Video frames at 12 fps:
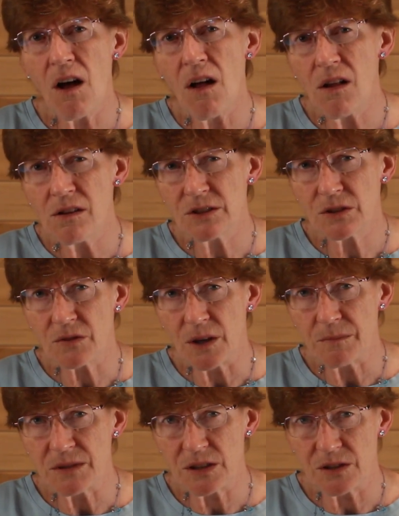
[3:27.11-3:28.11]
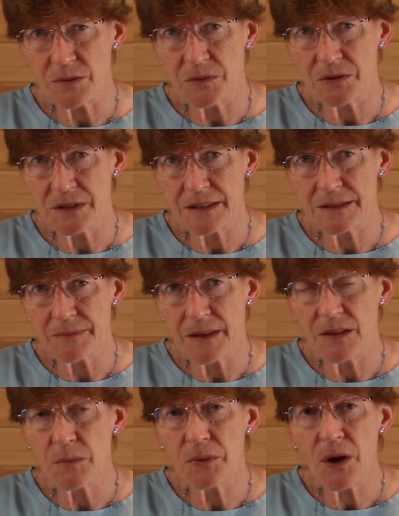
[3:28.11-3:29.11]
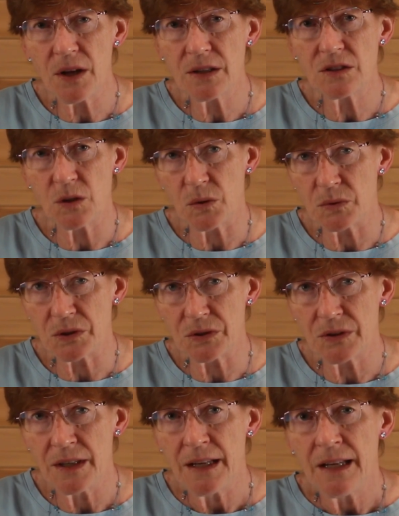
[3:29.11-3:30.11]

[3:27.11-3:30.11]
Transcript: all Scrum ceremonies, and the product owner